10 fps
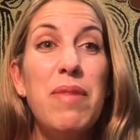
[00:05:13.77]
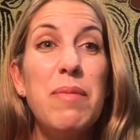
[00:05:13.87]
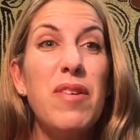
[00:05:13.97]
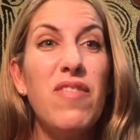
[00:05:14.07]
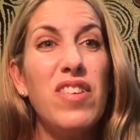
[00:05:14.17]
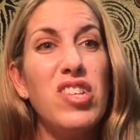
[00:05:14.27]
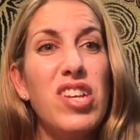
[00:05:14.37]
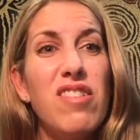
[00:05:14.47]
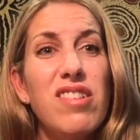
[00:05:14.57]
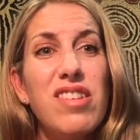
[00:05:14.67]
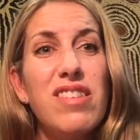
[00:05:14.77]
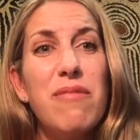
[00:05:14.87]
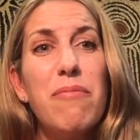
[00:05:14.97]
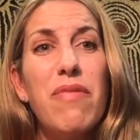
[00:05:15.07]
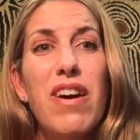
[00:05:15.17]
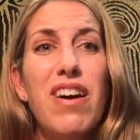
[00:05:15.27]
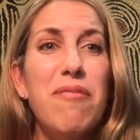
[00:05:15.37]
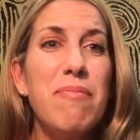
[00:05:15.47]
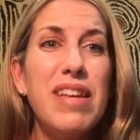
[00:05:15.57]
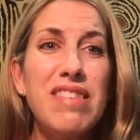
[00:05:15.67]
maybe if you share it to them via
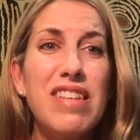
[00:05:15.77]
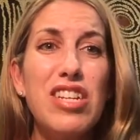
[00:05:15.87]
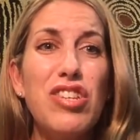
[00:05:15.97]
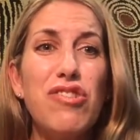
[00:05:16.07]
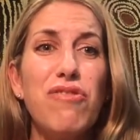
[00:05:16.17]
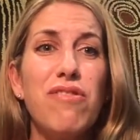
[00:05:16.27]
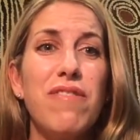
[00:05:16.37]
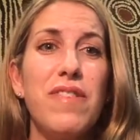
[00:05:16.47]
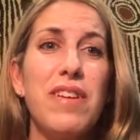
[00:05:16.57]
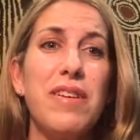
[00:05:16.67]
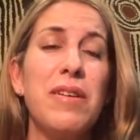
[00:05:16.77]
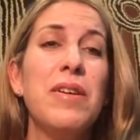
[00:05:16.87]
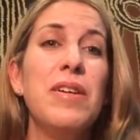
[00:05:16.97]
message, or if you